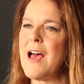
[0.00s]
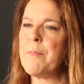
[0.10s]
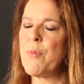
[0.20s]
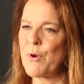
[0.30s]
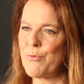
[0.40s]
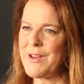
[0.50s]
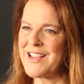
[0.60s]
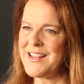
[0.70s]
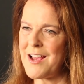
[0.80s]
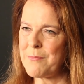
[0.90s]
a Puerto
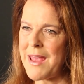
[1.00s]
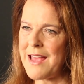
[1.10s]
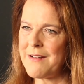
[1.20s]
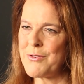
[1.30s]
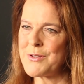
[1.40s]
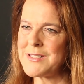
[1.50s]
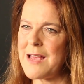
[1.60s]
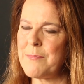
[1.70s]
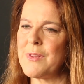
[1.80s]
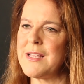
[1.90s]
Rican young man, for
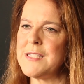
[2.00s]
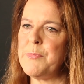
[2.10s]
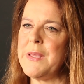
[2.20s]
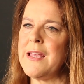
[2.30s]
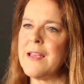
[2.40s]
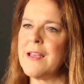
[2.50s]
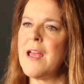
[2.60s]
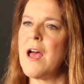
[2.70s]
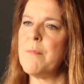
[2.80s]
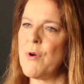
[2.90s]
example, is being
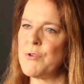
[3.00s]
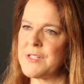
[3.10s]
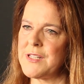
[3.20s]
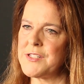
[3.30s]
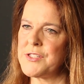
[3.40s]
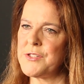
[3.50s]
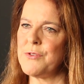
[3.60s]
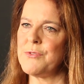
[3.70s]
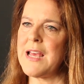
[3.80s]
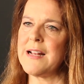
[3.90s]
emotionally
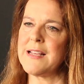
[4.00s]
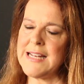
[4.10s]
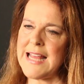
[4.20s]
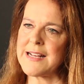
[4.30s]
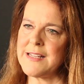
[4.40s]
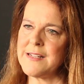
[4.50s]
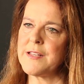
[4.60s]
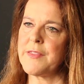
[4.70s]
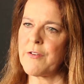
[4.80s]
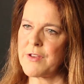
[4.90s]
astute and
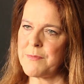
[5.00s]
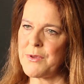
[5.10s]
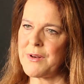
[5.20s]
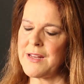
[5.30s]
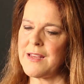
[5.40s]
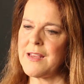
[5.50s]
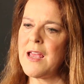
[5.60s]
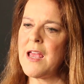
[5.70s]
connected to their community.